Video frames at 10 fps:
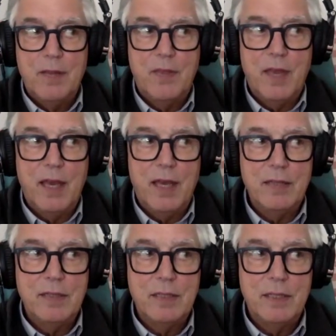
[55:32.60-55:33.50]
that
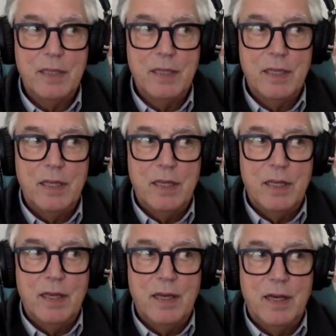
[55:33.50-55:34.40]

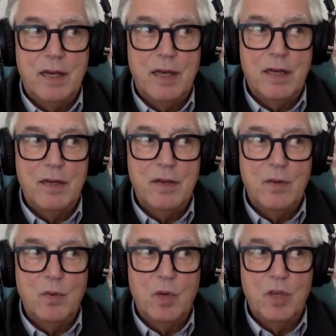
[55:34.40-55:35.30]
uh,
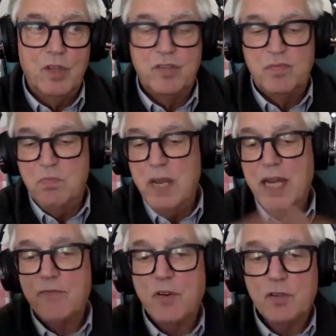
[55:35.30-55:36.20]
was
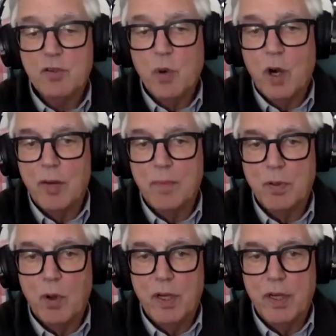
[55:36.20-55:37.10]
meaningful to our
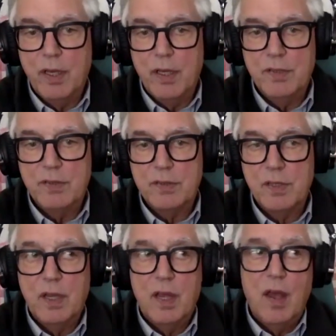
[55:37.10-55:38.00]
employees,
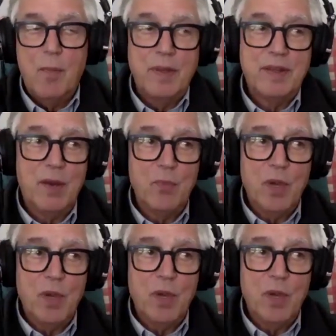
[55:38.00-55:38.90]
but
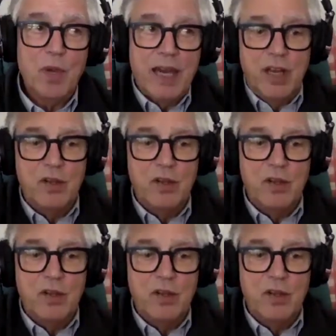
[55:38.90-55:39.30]
then we had to